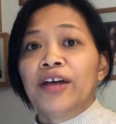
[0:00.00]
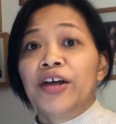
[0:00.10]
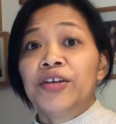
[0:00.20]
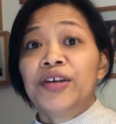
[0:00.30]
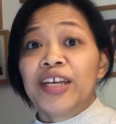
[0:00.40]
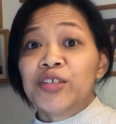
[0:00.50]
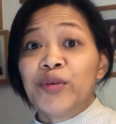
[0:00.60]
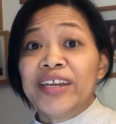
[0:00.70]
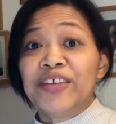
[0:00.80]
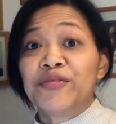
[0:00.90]
Are you guys
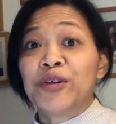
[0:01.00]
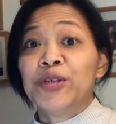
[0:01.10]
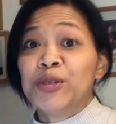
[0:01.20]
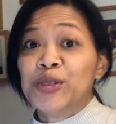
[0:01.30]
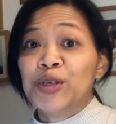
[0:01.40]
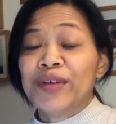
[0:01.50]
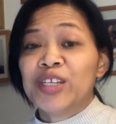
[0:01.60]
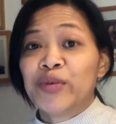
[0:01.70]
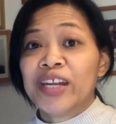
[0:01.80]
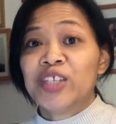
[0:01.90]
ready for YouTube in
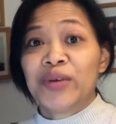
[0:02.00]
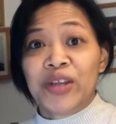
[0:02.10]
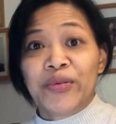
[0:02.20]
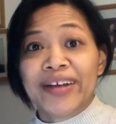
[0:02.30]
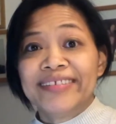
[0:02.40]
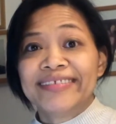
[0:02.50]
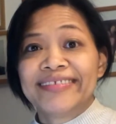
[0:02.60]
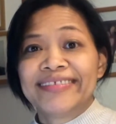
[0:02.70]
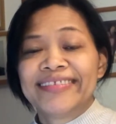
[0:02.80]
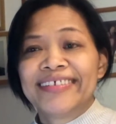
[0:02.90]
2021?
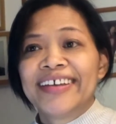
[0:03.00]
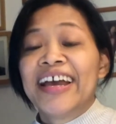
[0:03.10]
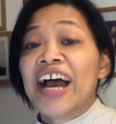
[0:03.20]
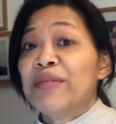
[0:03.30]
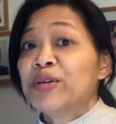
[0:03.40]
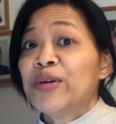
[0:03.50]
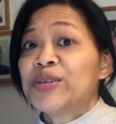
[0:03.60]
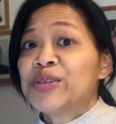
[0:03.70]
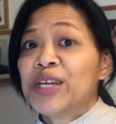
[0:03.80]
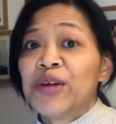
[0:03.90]
I'm going
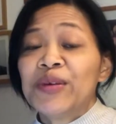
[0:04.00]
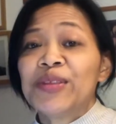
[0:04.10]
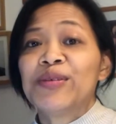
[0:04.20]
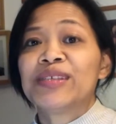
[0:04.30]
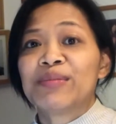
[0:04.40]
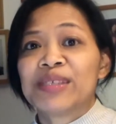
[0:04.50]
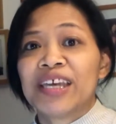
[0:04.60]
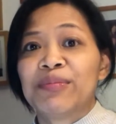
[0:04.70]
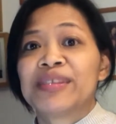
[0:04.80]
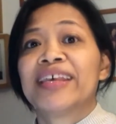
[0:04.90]
to share with you some
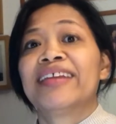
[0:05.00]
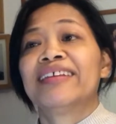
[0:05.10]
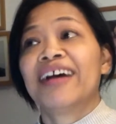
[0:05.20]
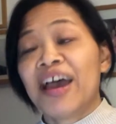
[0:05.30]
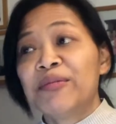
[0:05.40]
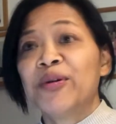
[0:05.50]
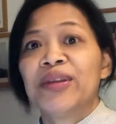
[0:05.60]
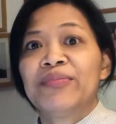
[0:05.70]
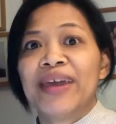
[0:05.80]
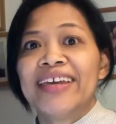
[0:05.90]
steps that I'm going
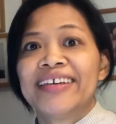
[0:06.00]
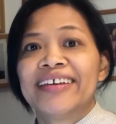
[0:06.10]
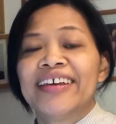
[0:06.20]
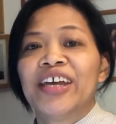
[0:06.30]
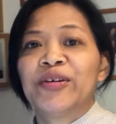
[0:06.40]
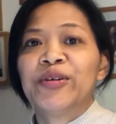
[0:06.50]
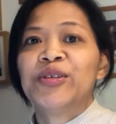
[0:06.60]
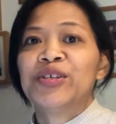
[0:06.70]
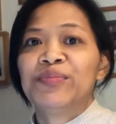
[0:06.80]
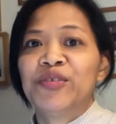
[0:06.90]
to make in order
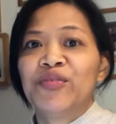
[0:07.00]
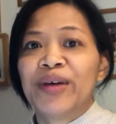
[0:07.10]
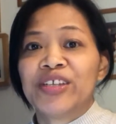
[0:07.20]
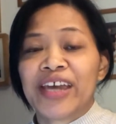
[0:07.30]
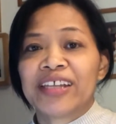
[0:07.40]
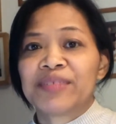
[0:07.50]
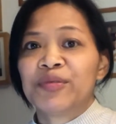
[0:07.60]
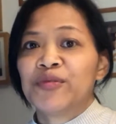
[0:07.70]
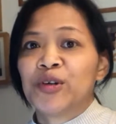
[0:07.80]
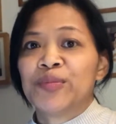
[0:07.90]
to improve my channel's
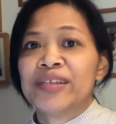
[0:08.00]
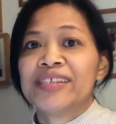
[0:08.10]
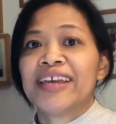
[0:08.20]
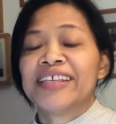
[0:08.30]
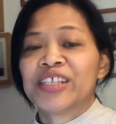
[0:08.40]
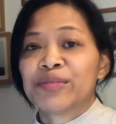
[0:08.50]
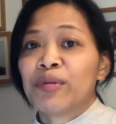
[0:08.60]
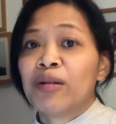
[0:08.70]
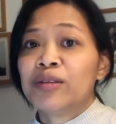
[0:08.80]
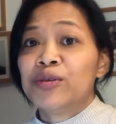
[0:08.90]
performance as a
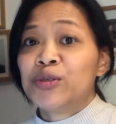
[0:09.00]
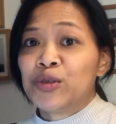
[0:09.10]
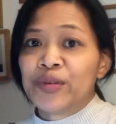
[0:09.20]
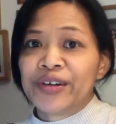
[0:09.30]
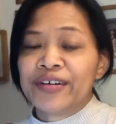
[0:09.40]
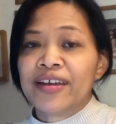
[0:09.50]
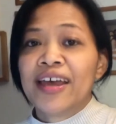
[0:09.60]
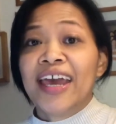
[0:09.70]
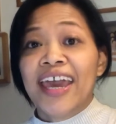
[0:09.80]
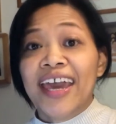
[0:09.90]
small YouTuber.
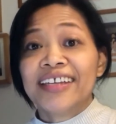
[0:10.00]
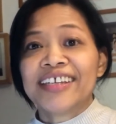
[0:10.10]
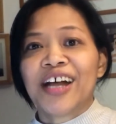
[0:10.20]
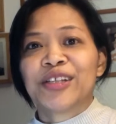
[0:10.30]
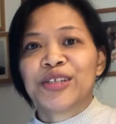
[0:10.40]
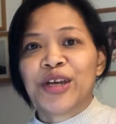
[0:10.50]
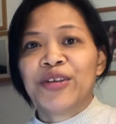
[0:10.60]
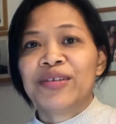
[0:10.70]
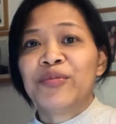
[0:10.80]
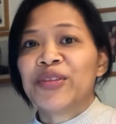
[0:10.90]
And I'll share
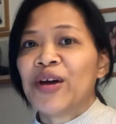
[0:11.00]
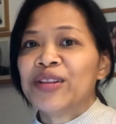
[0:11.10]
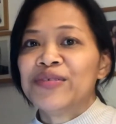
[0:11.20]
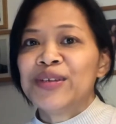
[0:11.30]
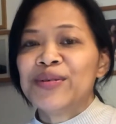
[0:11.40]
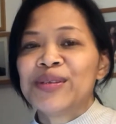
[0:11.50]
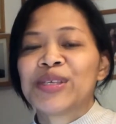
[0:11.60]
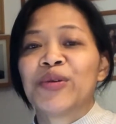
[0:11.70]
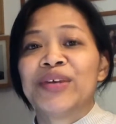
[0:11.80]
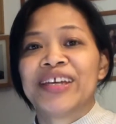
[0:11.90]
them with all of you
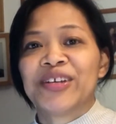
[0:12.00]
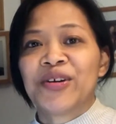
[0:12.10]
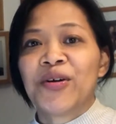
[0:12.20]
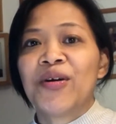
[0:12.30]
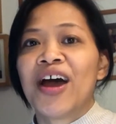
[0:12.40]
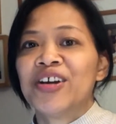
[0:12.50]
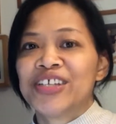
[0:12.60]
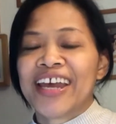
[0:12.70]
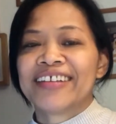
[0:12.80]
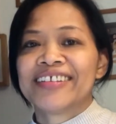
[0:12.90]
so we can grow our
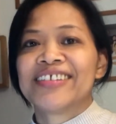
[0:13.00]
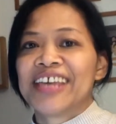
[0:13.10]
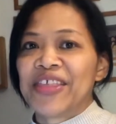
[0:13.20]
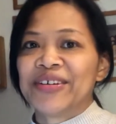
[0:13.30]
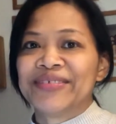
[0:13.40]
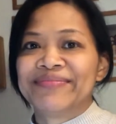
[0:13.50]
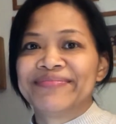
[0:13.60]
channels together.